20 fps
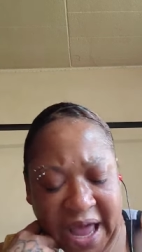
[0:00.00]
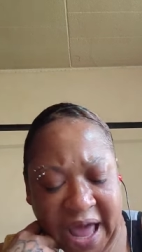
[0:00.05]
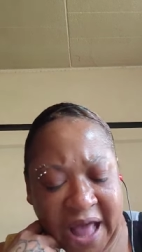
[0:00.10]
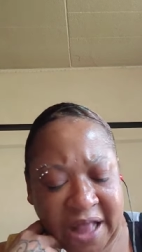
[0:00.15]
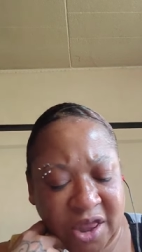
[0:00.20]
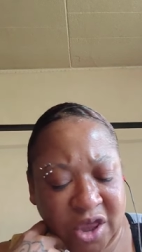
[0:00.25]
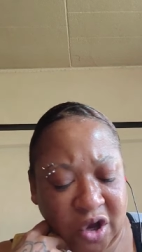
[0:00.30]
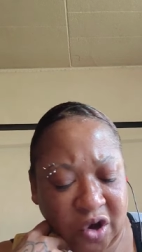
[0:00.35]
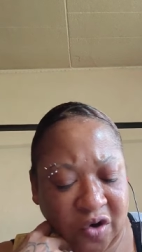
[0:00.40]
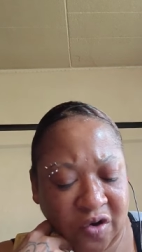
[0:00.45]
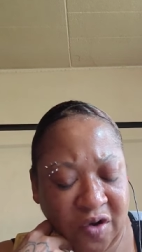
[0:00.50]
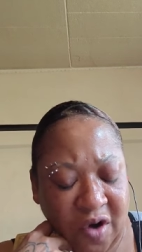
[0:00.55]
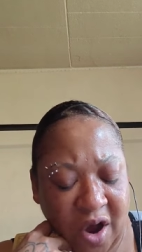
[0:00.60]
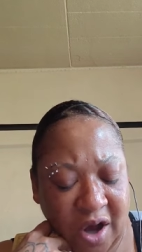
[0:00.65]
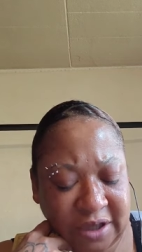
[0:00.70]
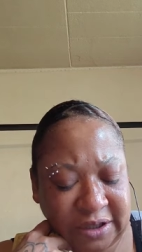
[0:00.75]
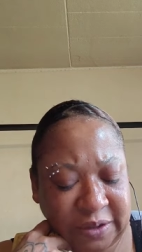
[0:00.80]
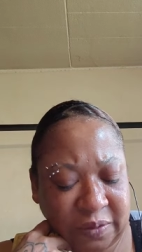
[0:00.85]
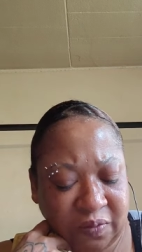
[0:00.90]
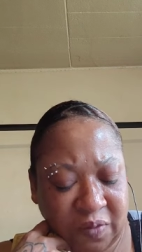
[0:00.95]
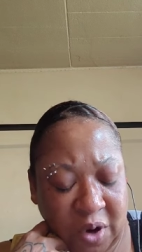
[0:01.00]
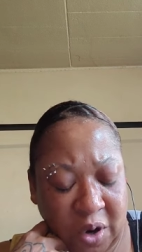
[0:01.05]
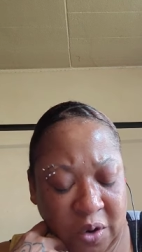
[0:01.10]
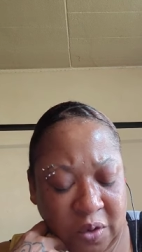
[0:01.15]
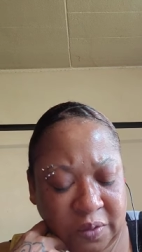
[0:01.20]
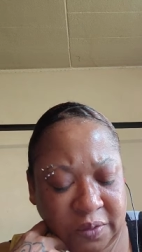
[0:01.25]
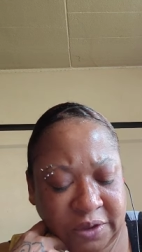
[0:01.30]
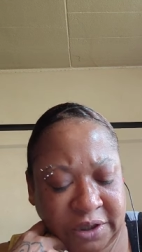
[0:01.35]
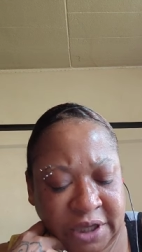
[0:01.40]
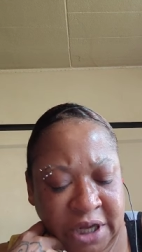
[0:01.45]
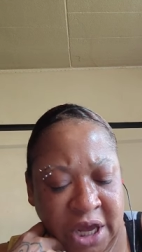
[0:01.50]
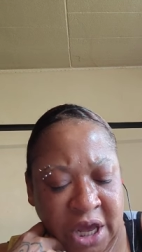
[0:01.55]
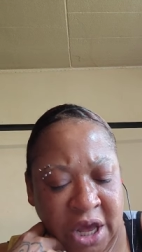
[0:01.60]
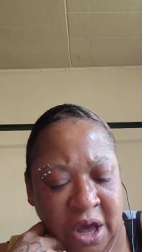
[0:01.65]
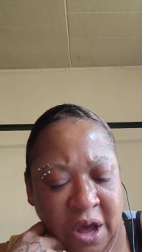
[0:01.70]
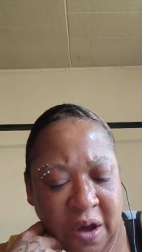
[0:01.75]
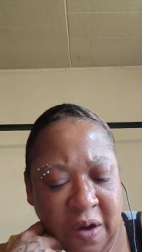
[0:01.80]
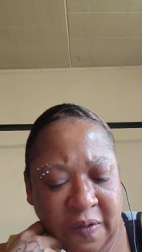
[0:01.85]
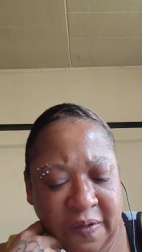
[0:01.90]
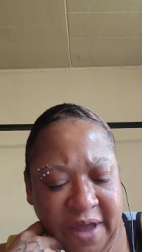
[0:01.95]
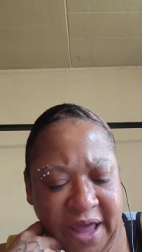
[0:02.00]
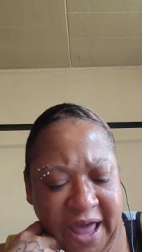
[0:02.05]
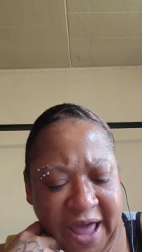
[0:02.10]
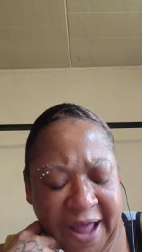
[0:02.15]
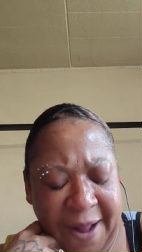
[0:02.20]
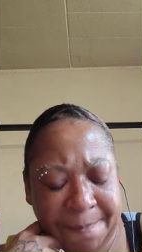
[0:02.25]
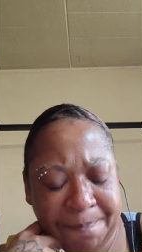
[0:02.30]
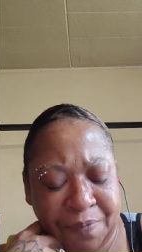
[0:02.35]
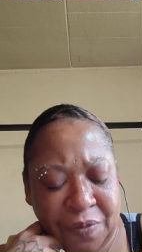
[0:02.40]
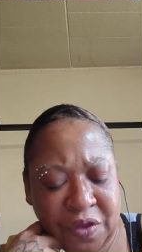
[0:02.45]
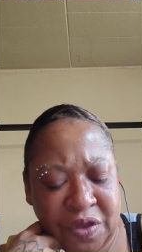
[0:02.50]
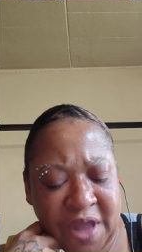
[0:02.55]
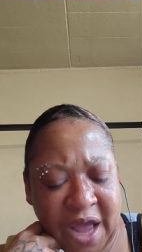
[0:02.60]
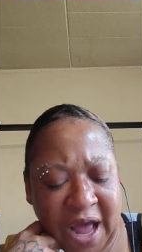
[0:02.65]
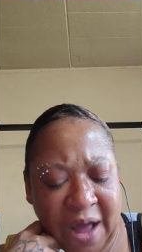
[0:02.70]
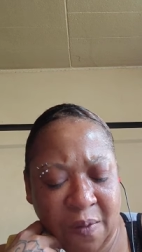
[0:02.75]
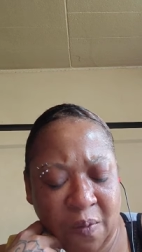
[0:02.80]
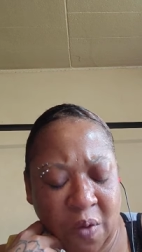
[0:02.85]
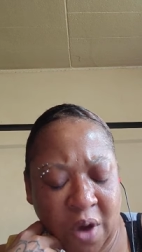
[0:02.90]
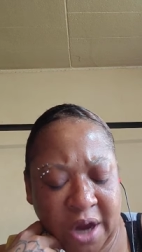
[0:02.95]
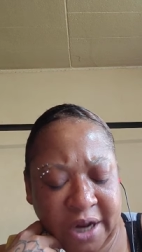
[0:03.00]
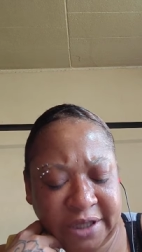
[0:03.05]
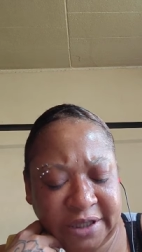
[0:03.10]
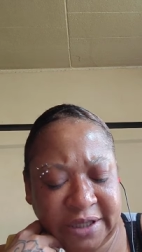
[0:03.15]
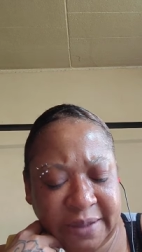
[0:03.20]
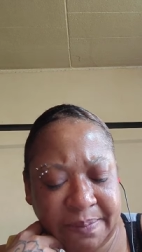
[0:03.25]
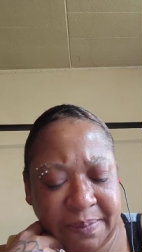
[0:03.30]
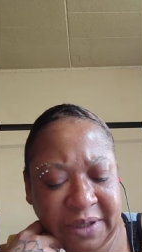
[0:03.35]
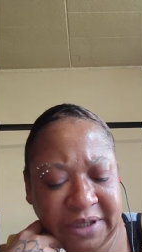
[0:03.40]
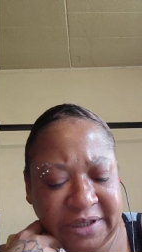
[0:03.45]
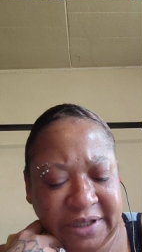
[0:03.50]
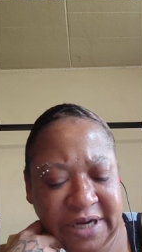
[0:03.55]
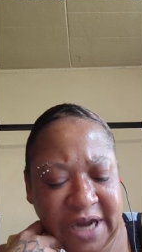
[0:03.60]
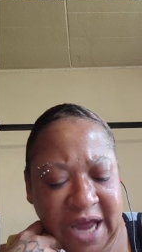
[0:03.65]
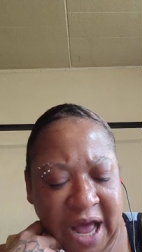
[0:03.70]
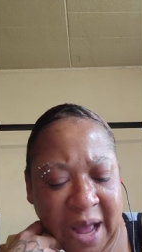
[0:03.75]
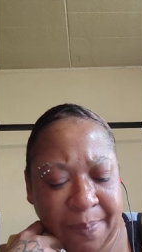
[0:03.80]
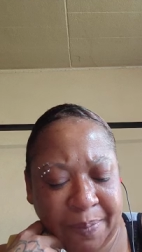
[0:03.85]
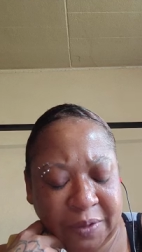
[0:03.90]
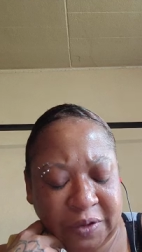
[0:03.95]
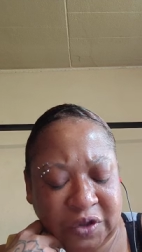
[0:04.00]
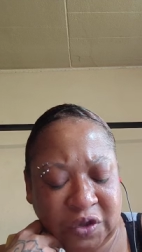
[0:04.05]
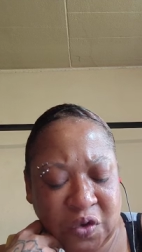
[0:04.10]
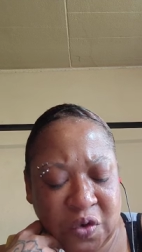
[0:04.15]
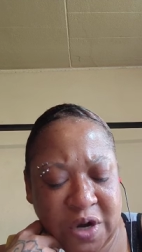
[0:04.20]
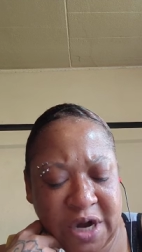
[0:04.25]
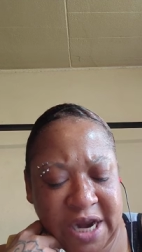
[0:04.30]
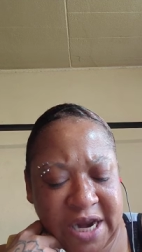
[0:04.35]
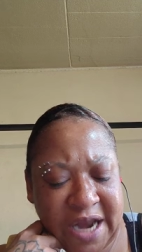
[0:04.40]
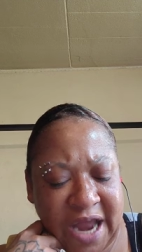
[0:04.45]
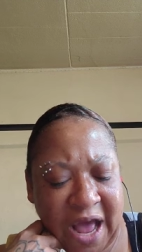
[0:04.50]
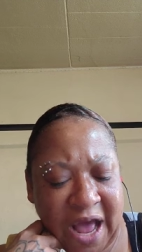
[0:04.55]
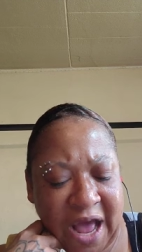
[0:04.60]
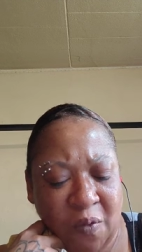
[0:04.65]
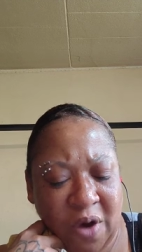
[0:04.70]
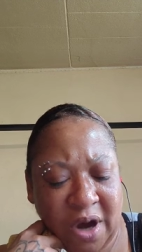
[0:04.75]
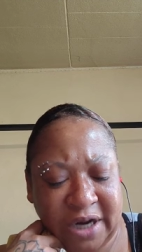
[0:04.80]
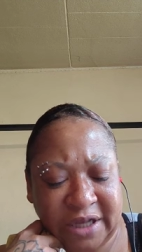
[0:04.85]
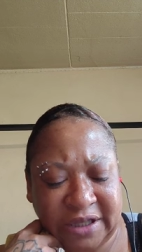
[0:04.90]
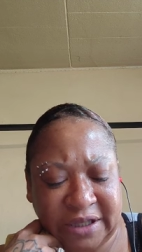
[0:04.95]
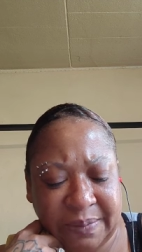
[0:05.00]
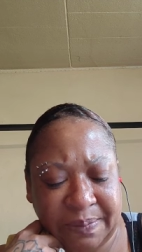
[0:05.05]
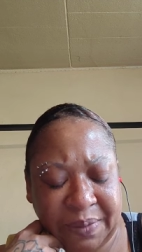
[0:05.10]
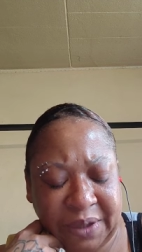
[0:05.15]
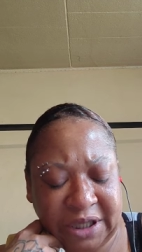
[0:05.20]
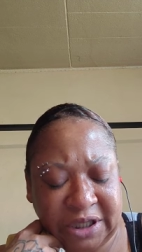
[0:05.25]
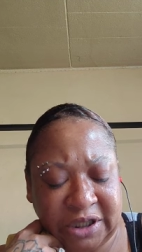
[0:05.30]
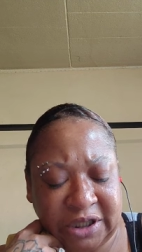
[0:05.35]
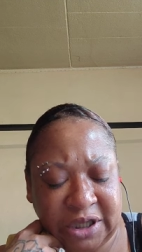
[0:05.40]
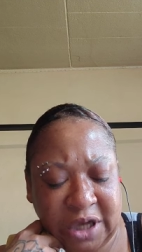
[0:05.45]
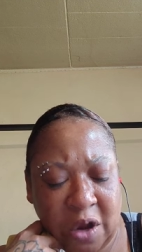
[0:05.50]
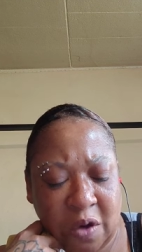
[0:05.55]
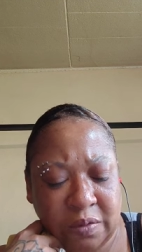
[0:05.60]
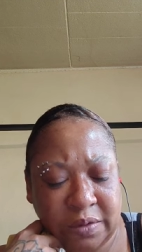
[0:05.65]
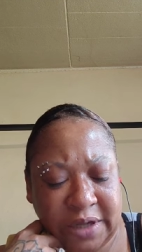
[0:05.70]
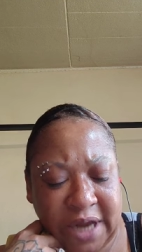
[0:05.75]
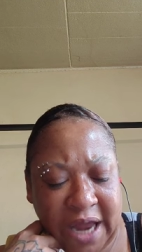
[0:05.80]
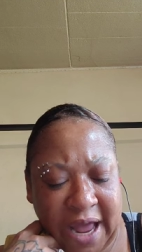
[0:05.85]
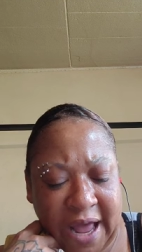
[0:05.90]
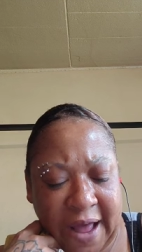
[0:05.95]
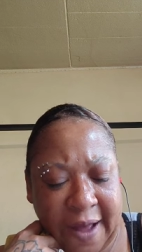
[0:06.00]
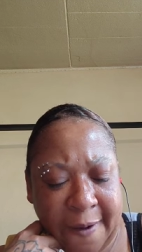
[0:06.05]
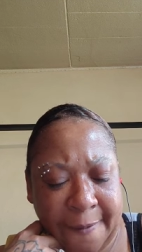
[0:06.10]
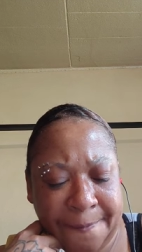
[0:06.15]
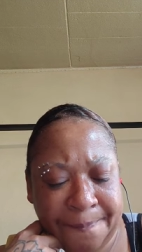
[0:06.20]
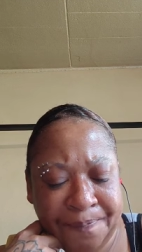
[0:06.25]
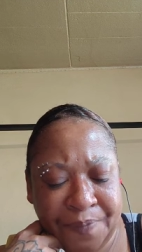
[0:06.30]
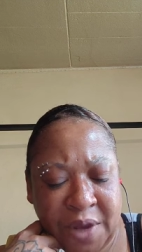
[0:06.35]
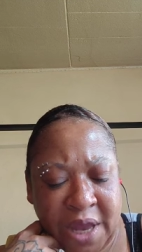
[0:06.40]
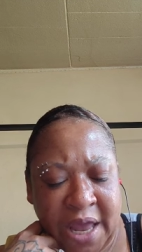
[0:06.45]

at the crossroads, okay? Not wanting to miss an opportunity, not wanting to be slowed down.